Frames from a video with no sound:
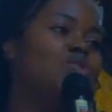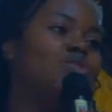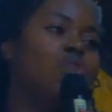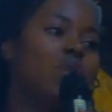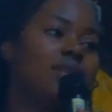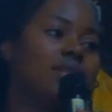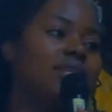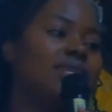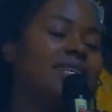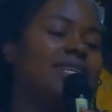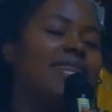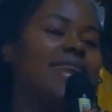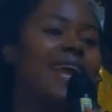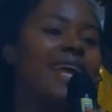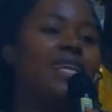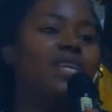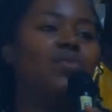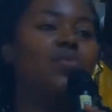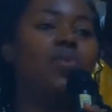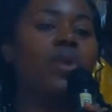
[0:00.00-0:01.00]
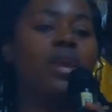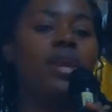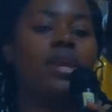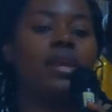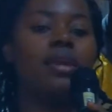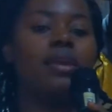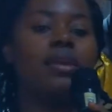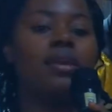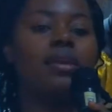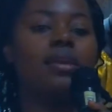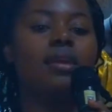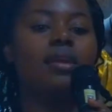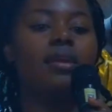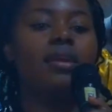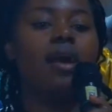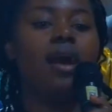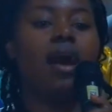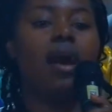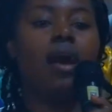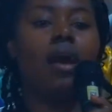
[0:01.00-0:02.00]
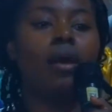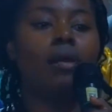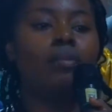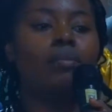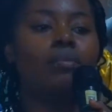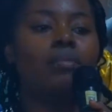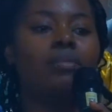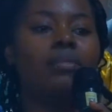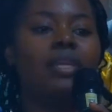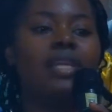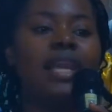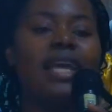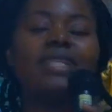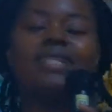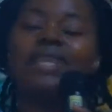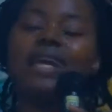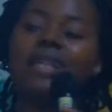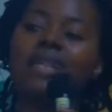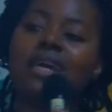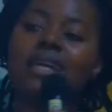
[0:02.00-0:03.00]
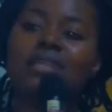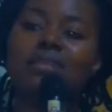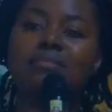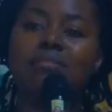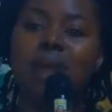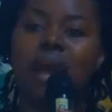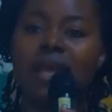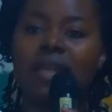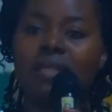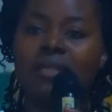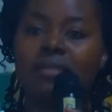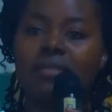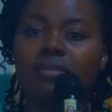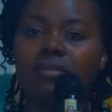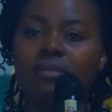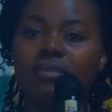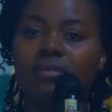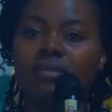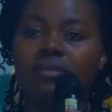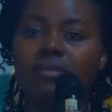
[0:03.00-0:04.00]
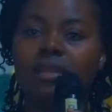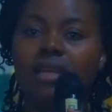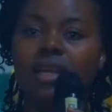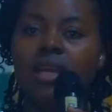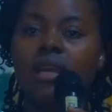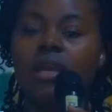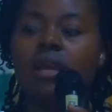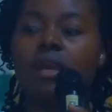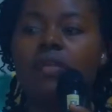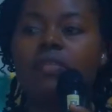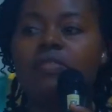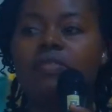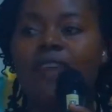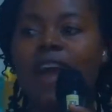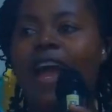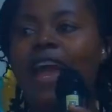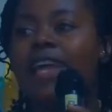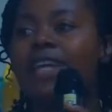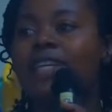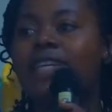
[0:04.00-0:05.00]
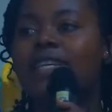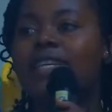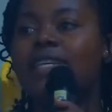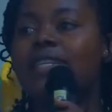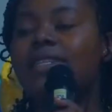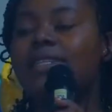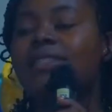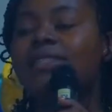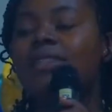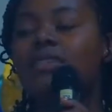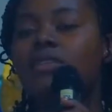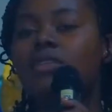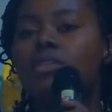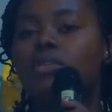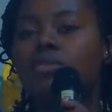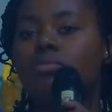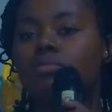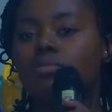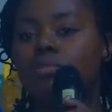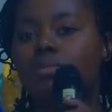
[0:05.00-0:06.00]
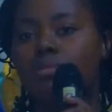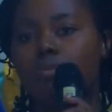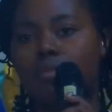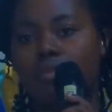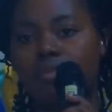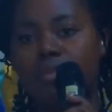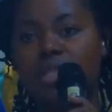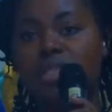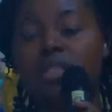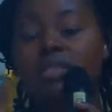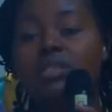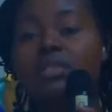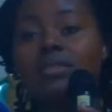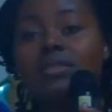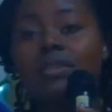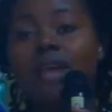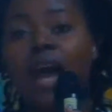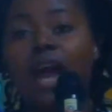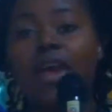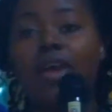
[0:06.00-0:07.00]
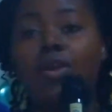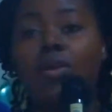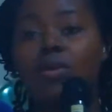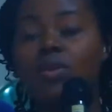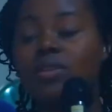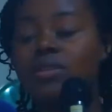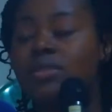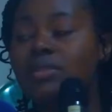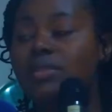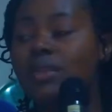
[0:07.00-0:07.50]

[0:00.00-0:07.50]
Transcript: not in any way lesser than the man. Fine, Mrs. Ayo was